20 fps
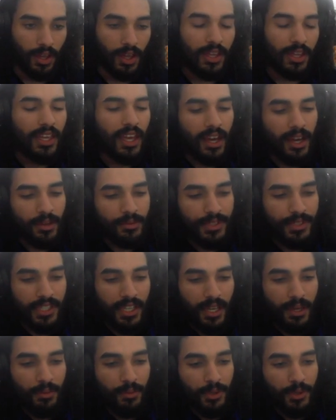Yeah, I'm
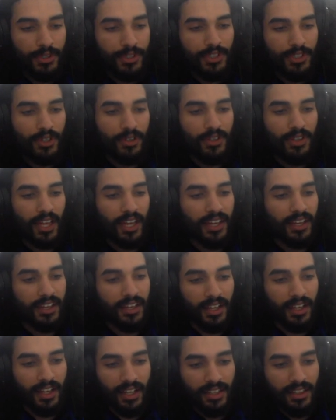saying more so
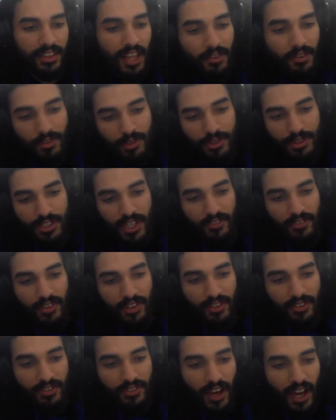like level
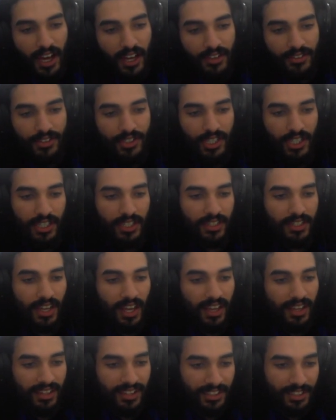75.
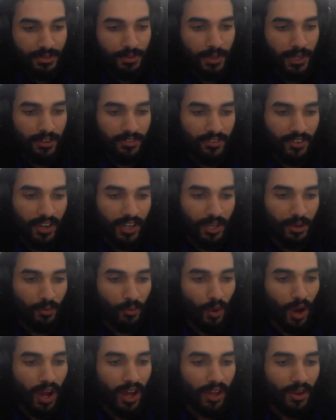Shit, it's been a
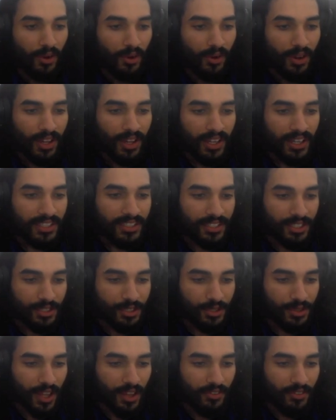fucking while
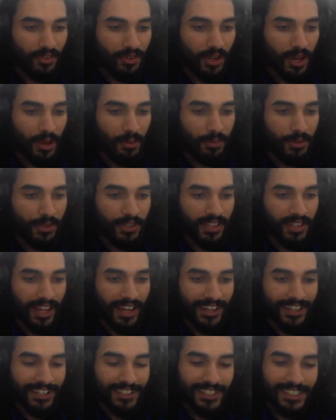since you leveled up and you're
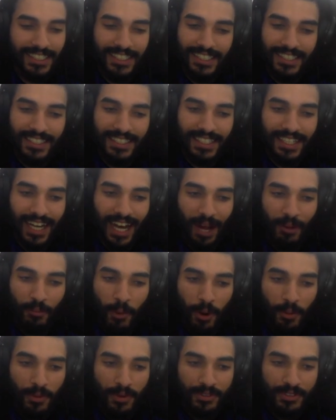like,
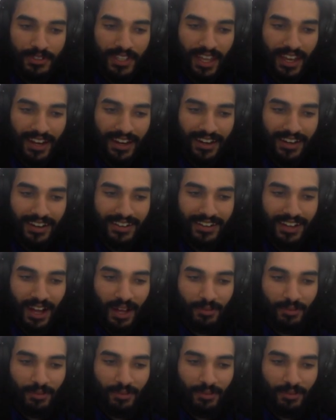I'm almost there.